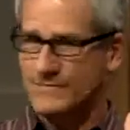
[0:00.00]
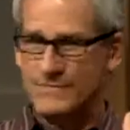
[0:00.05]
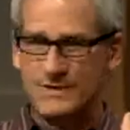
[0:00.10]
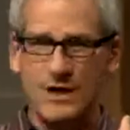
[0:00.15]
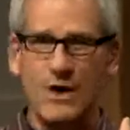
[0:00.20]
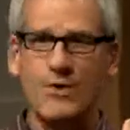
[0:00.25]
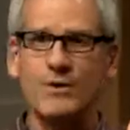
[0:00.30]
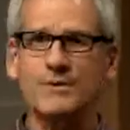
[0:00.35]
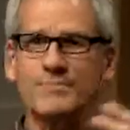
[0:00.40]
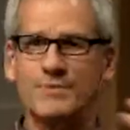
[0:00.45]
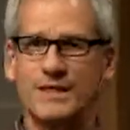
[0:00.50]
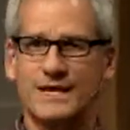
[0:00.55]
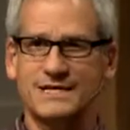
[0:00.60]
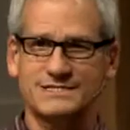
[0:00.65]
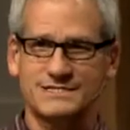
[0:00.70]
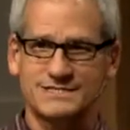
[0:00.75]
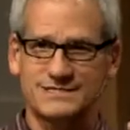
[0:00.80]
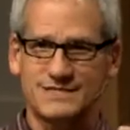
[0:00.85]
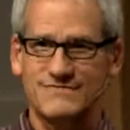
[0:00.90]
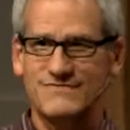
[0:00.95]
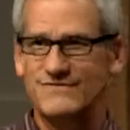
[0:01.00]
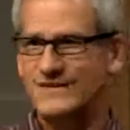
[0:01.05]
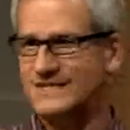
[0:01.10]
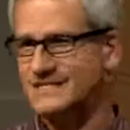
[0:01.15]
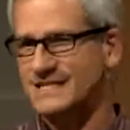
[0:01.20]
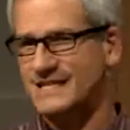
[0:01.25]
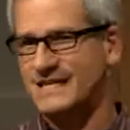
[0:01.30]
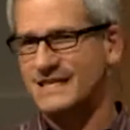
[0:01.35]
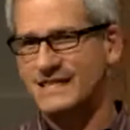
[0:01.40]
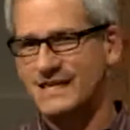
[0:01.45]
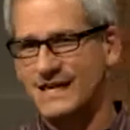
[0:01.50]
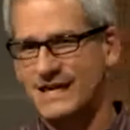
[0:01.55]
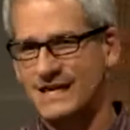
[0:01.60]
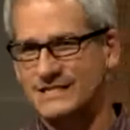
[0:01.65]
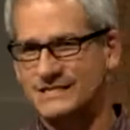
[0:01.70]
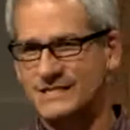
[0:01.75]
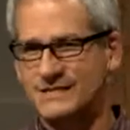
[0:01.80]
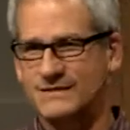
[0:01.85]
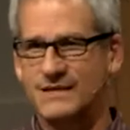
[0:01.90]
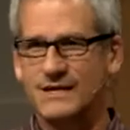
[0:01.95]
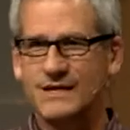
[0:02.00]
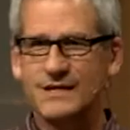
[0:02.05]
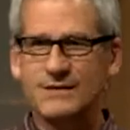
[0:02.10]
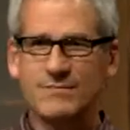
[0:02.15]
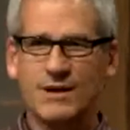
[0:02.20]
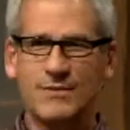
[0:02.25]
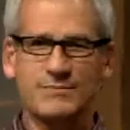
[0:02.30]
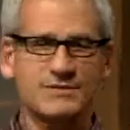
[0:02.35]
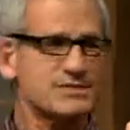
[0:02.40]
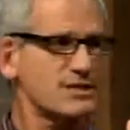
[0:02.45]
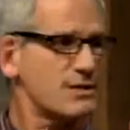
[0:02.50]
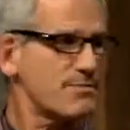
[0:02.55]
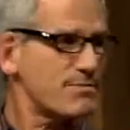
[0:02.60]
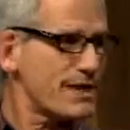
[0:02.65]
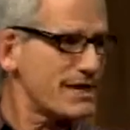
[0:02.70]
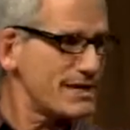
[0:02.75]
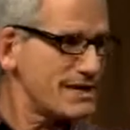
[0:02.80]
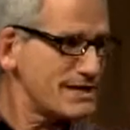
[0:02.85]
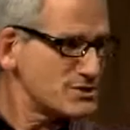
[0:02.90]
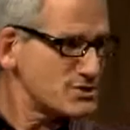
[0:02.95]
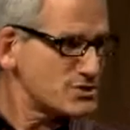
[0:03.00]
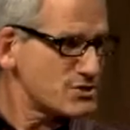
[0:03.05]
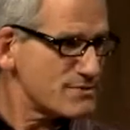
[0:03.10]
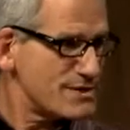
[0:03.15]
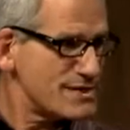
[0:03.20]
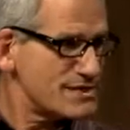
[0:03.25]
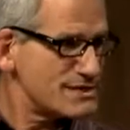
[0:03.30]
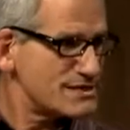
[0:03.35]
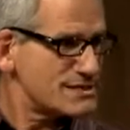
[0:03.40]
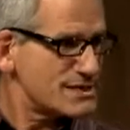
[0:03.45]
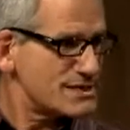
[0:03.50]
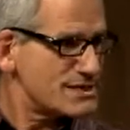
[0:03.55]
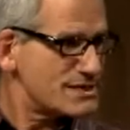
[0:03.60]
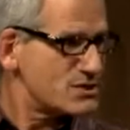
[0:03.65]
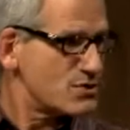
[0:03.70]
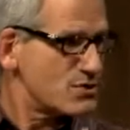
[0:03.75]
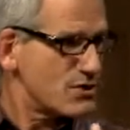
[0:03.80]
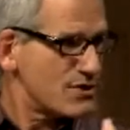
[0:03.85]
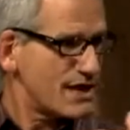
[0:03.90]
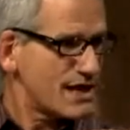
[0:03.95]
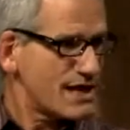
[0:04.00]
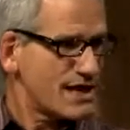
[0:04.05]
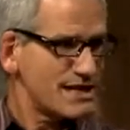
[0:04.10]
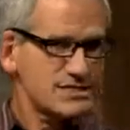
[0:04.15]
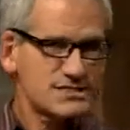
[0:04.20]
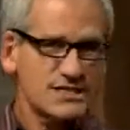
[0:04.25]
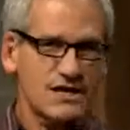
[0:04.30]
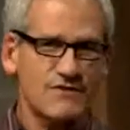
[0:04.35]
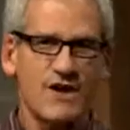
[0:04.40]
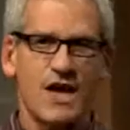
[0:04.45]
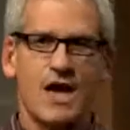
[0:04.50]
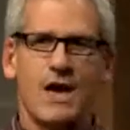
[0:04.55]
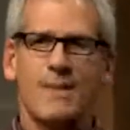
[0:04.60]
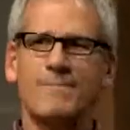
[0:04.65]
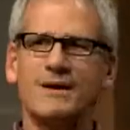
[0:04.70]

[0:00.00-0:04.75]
going places and visiting things and probably still playing instruments and doing all that kind of stuff.